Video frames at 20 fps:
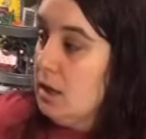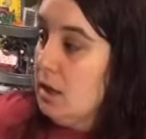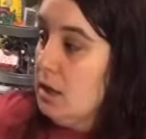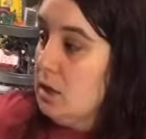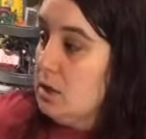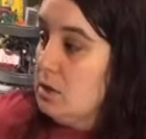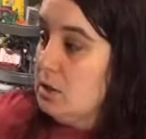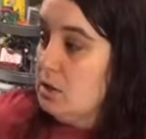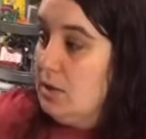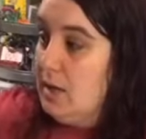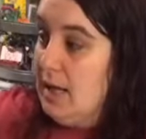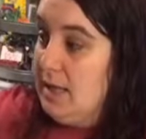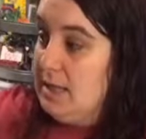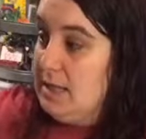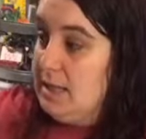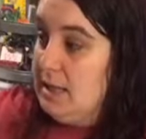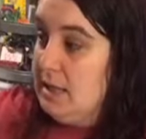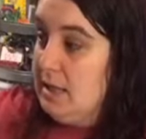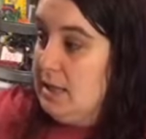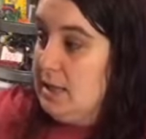So that's
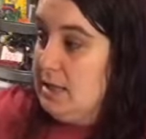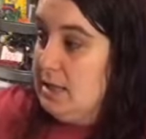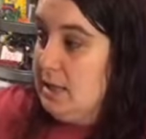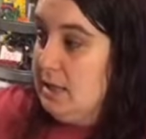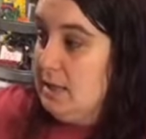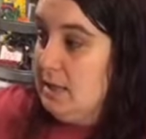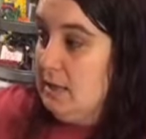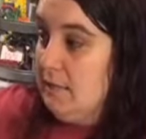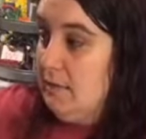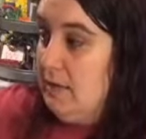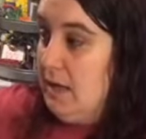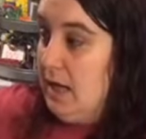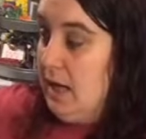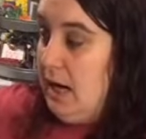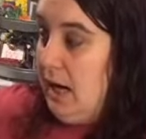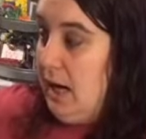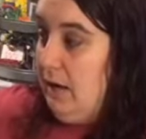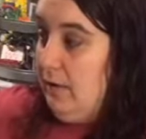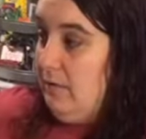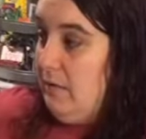an incentive that I
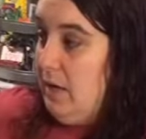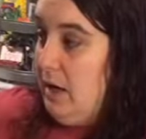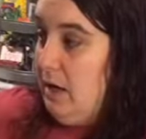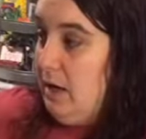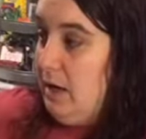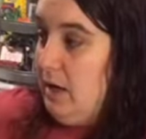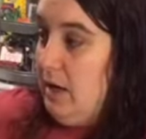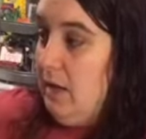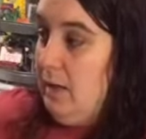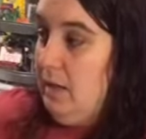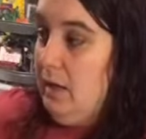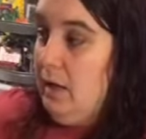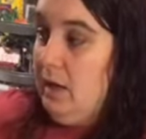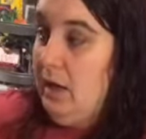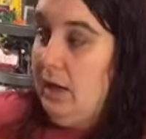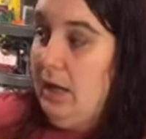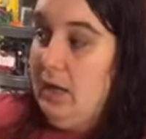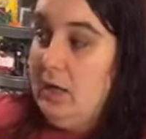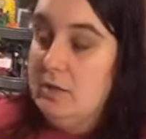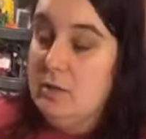have there. And then I
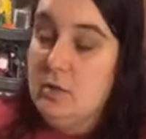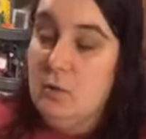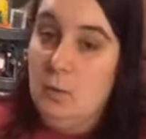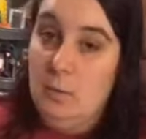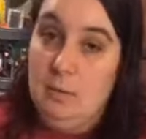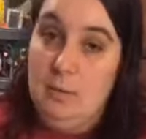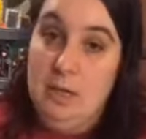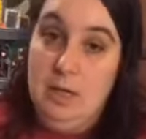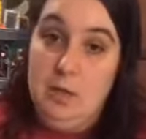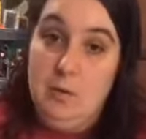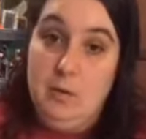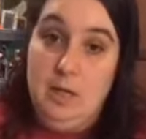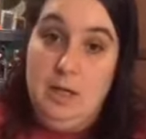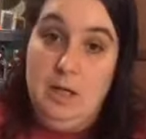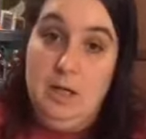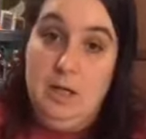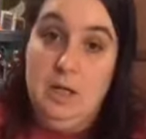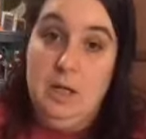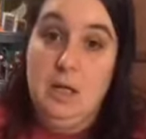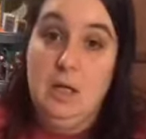also will be doing
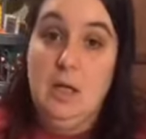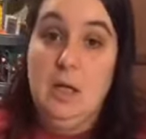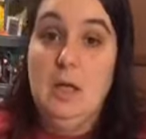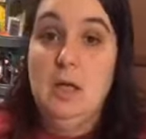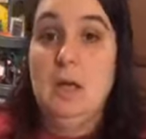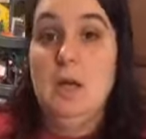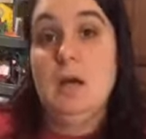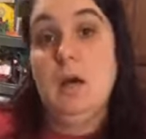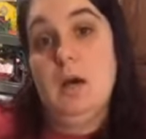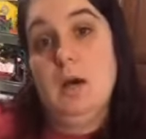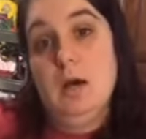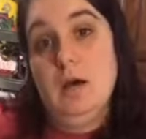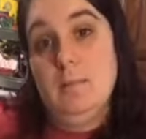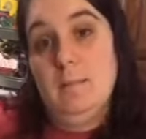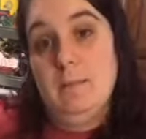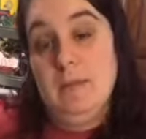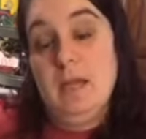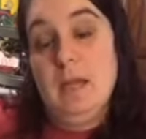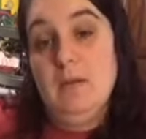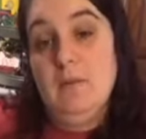the
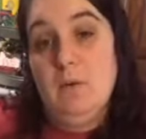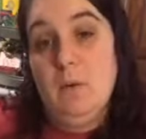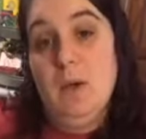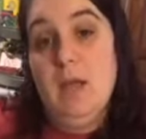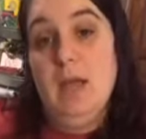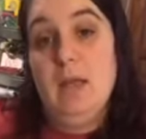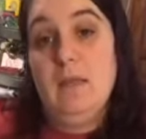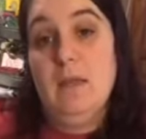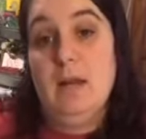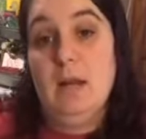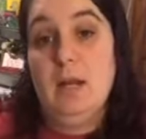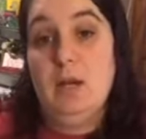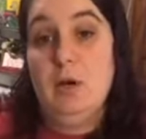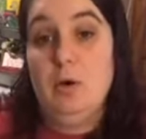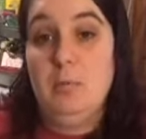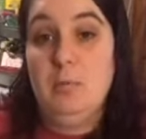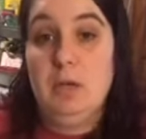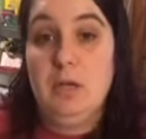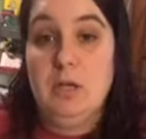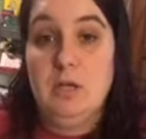giveaway that I
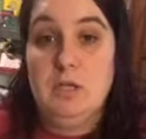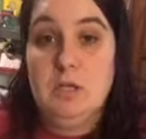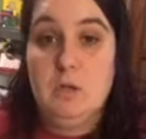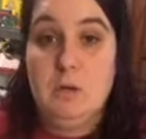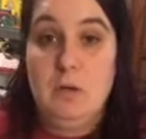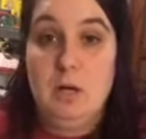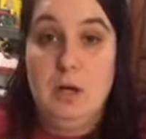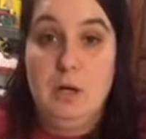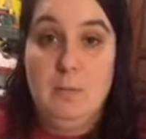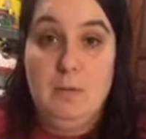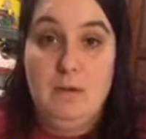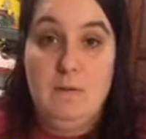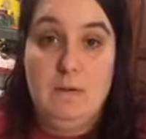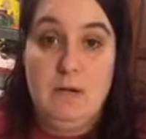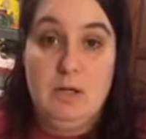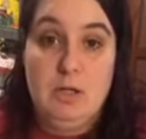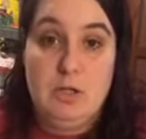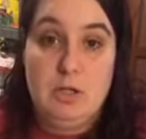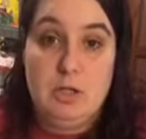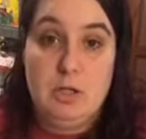normally do at all my
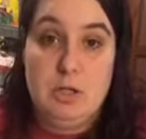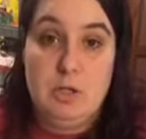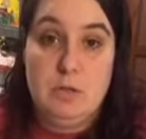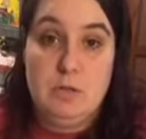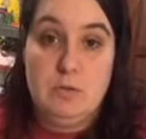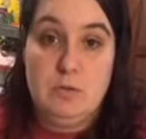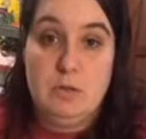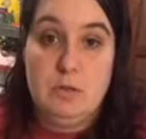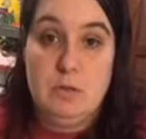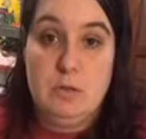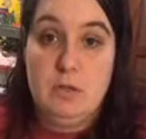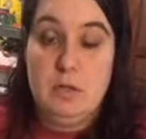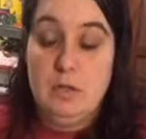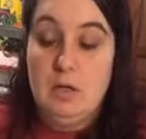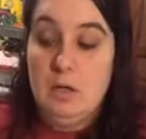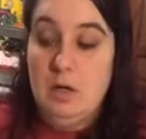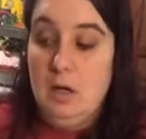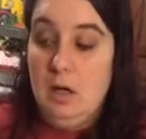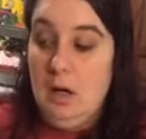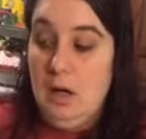vendor shows.
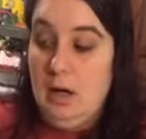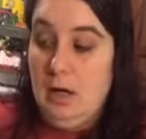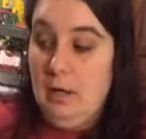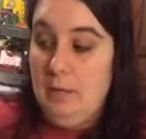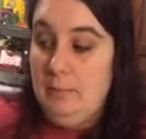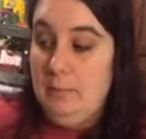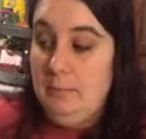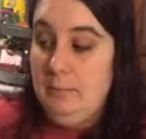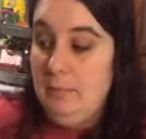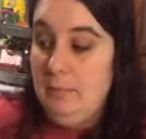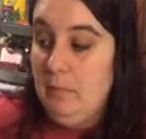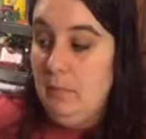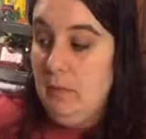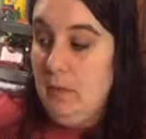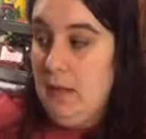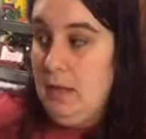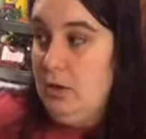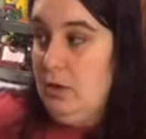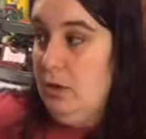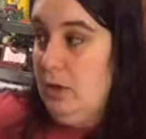And
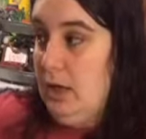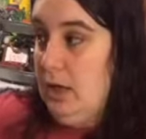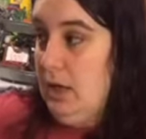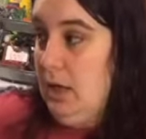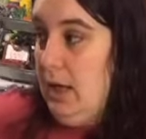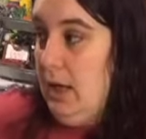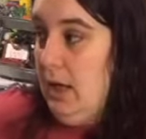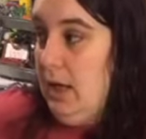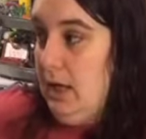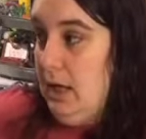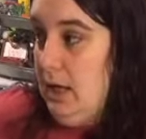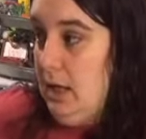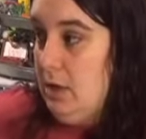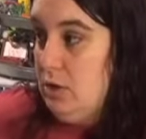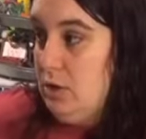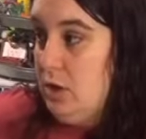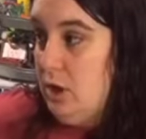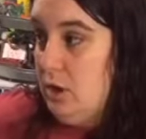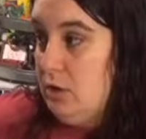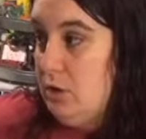you'll get a
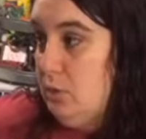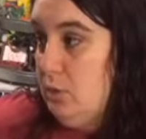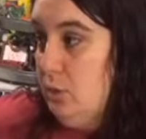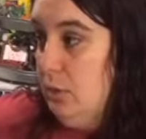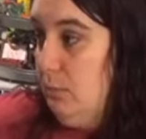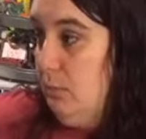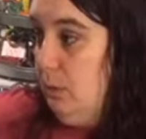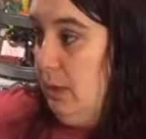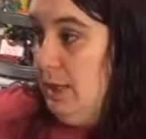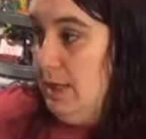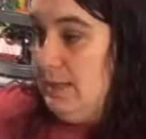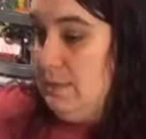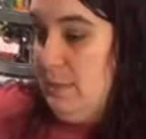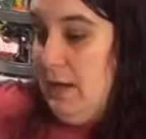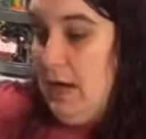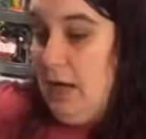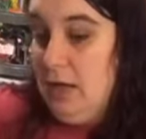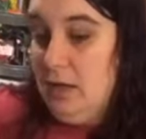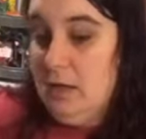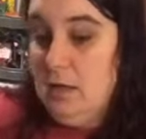Chalk Couture prize
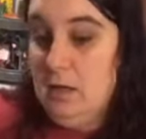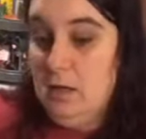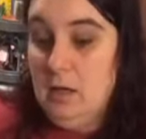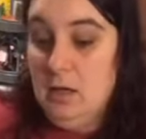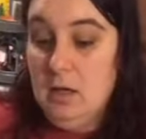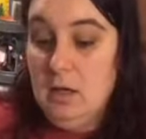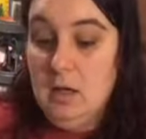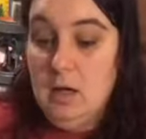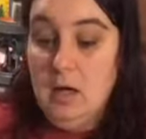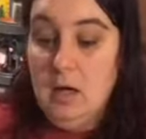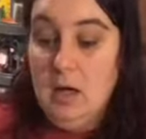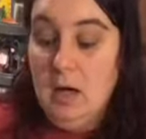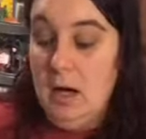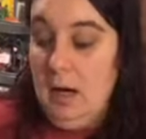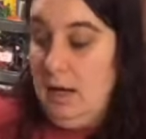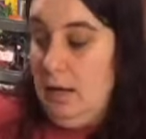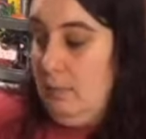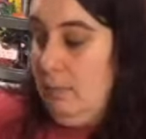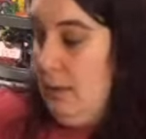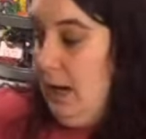pack.
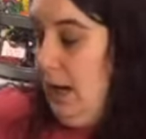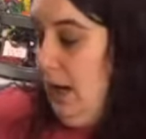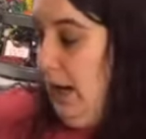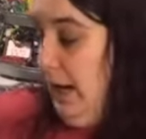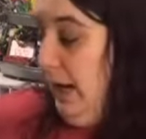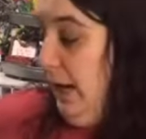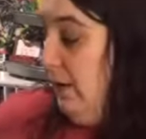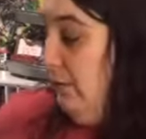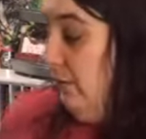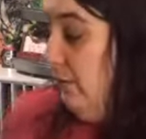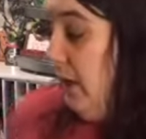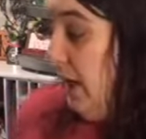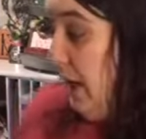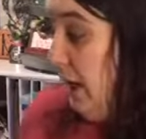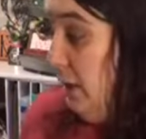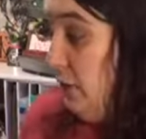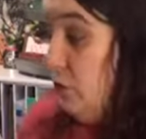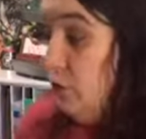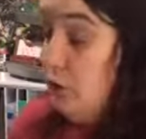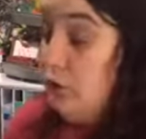I have
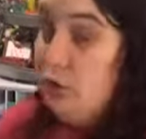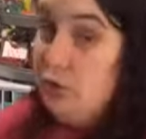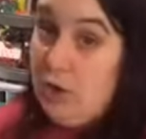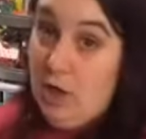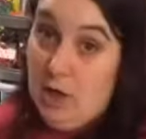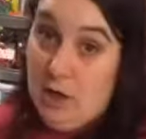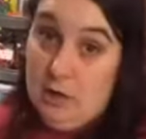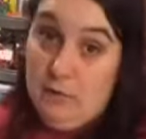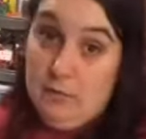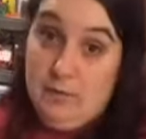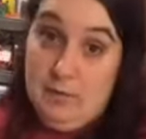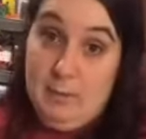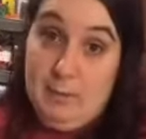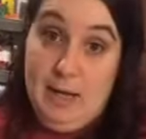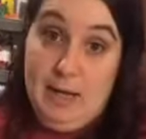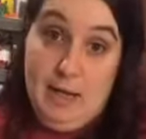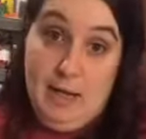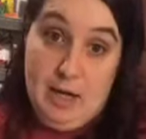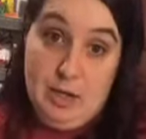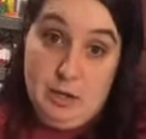not drawn from my
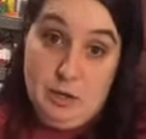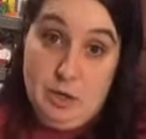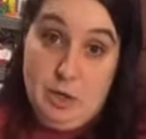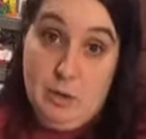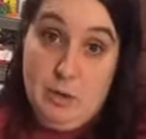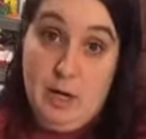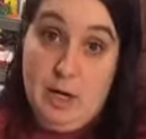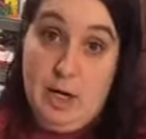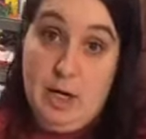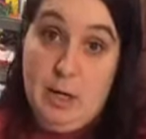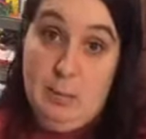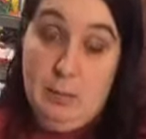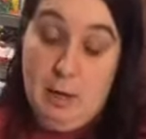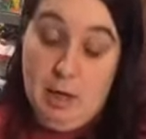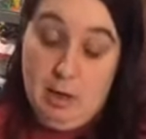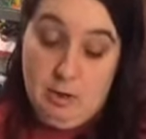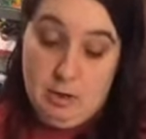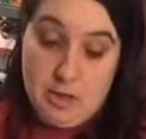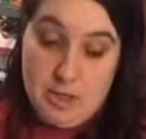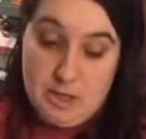last show, and I
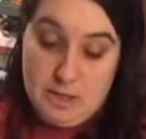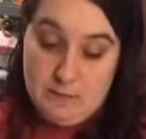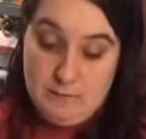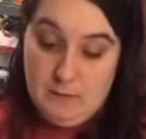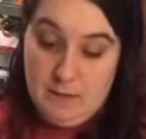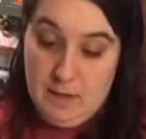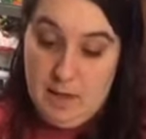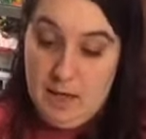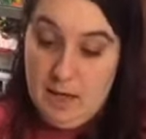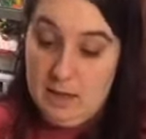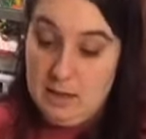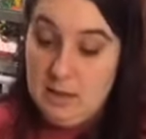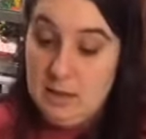apologize for that.